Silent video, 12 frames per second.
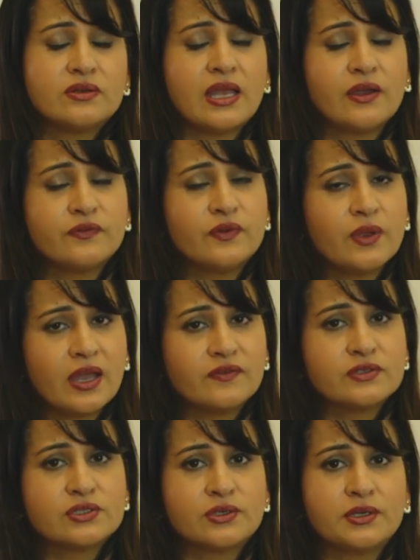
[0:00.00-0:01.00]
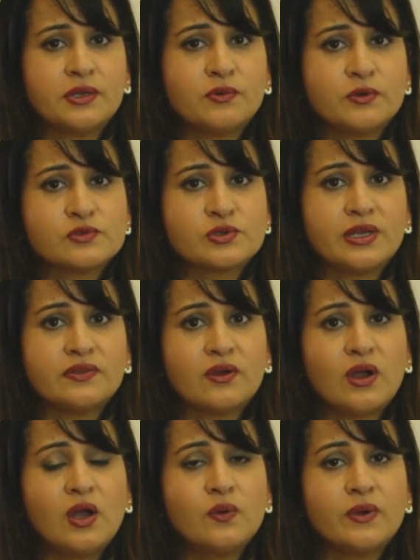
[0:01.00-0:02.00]
now if you have a dirty room tray in the
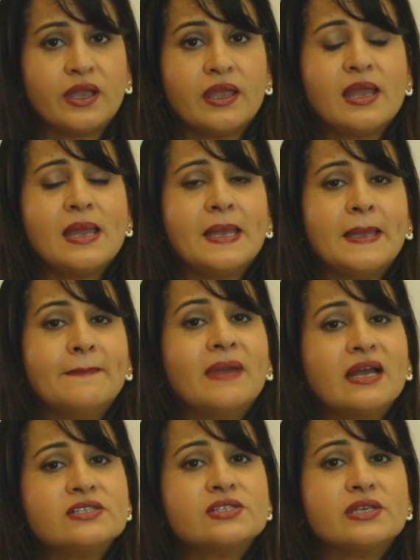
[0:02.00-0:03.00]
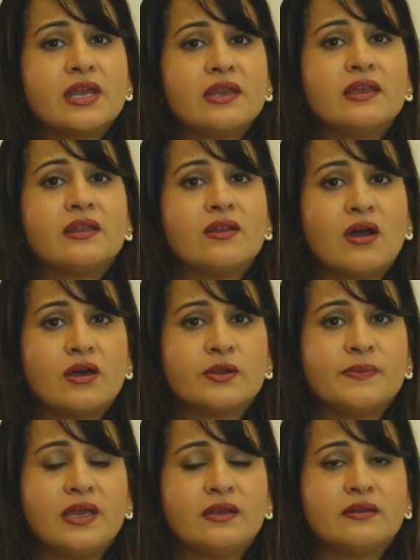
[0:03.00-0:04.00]
hallway, imagine getting an
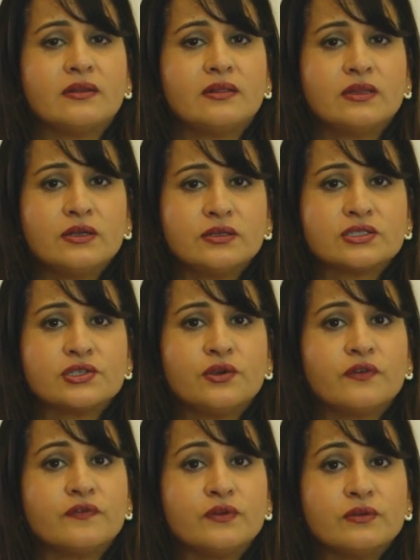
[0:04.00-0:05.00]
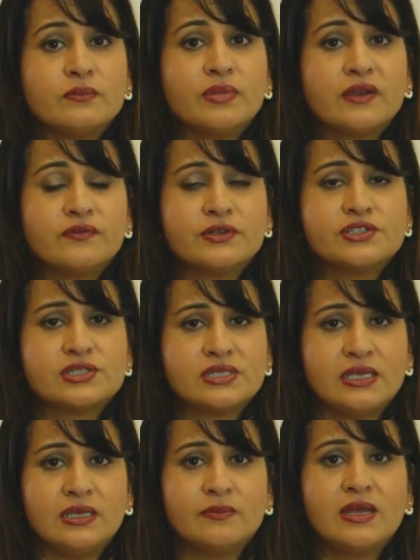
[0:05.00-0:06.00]
automated alert to your food and beverage
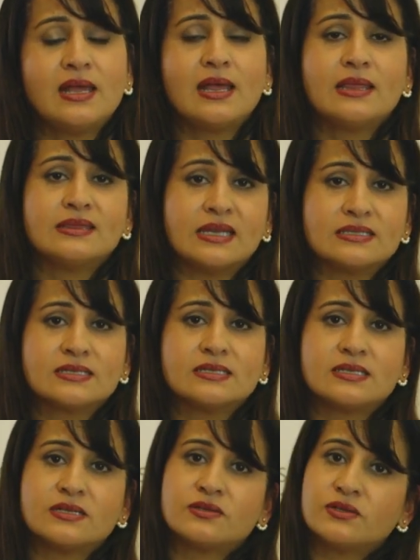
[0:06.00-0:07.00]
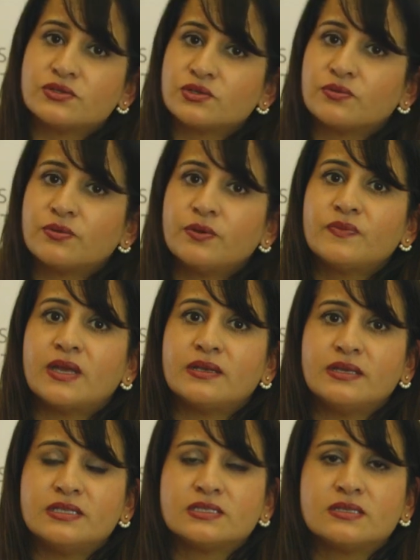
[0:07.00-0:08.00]
team that says that there's a room tray
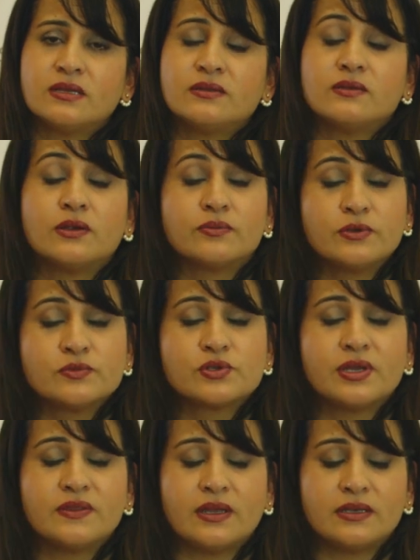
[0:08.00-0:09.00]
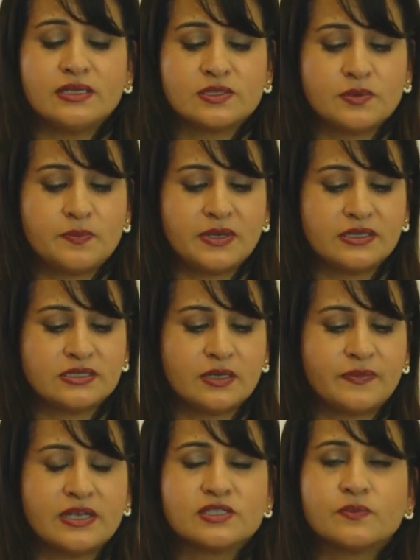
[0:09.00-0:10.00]
that needs to be picked
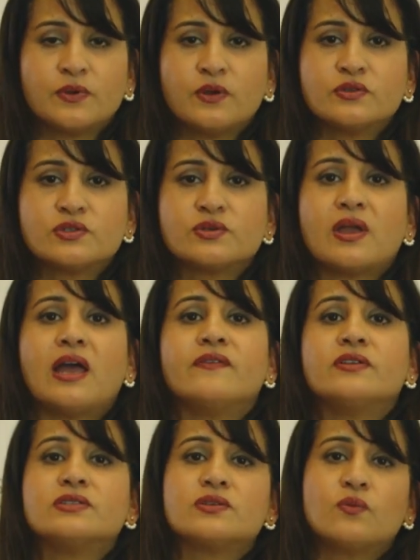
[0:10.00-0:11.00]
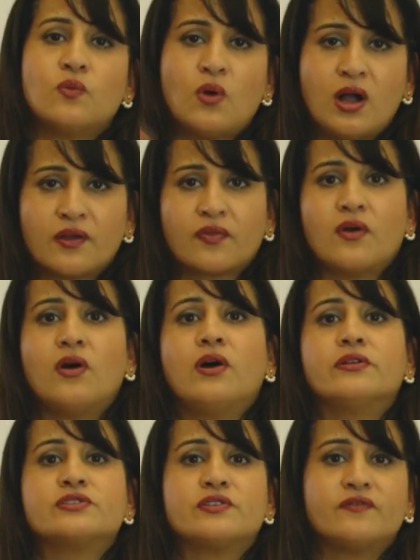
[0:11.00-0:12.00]
up, as opposed to having to walk the
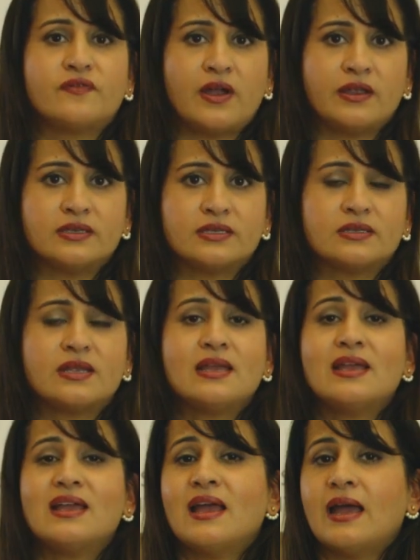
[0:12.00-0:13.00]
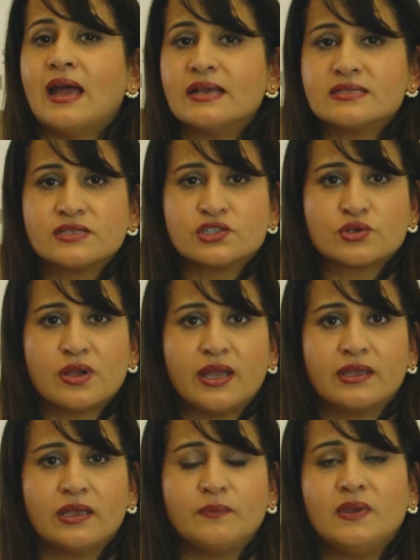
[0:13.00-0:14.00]
halls to find it. Asset
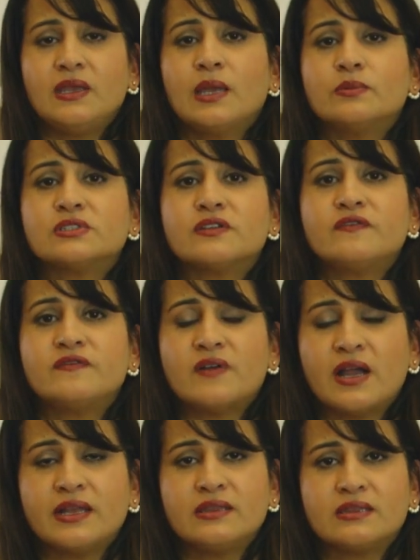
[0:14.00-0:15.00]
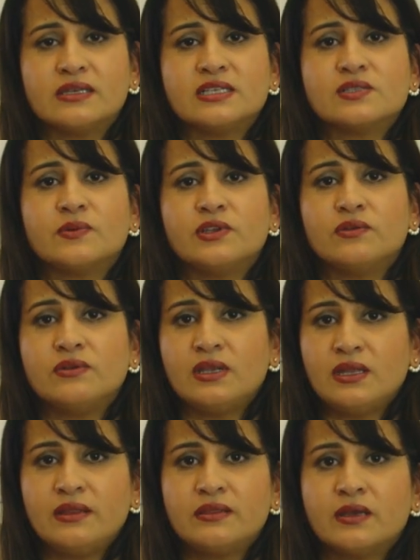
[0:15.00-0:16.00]
tracking, being able to find things when you
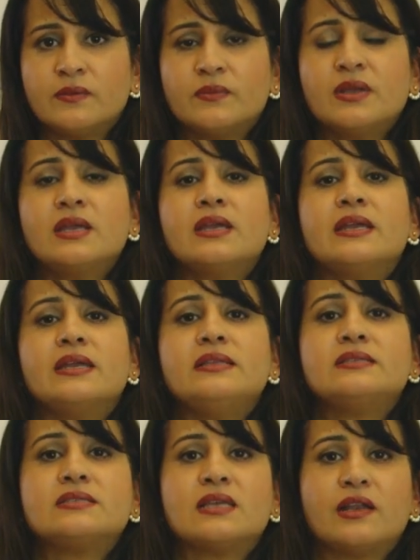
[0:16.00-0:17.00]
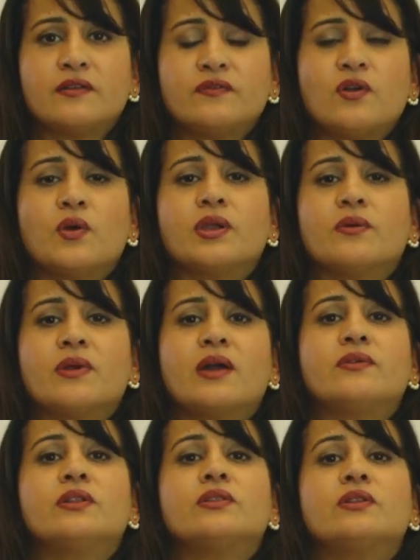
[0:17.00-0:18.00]
need them instead of going
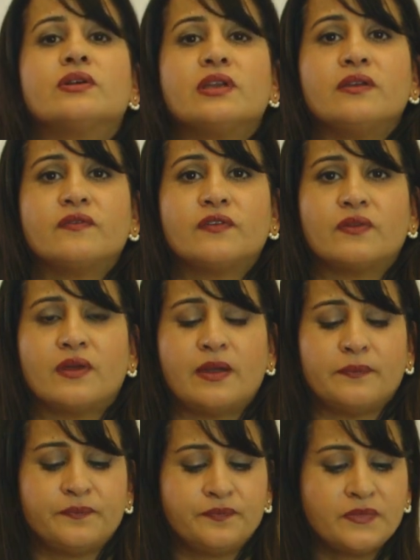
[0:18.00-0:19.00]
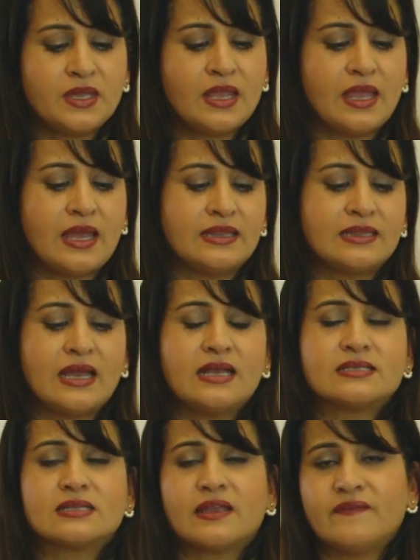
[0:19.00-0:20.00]
around and looking for them. And
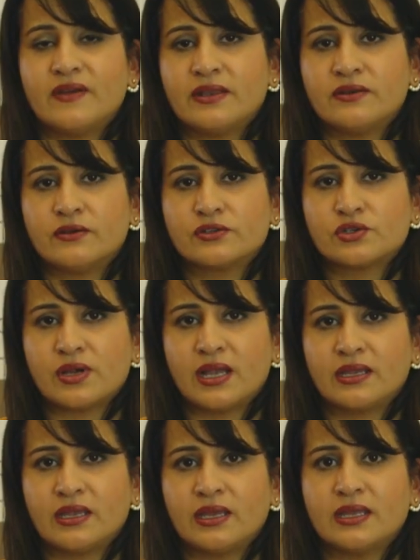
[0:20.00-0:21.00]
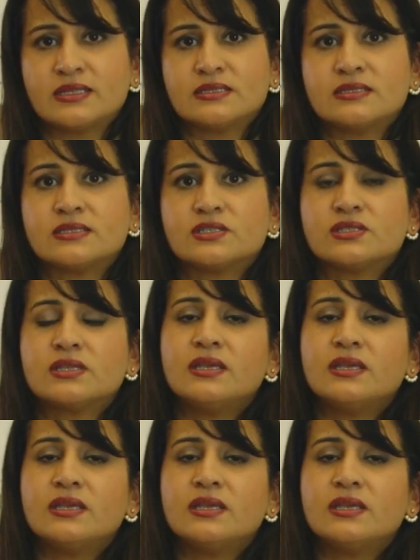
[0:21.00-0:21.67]
lastly, vendor tracking. It's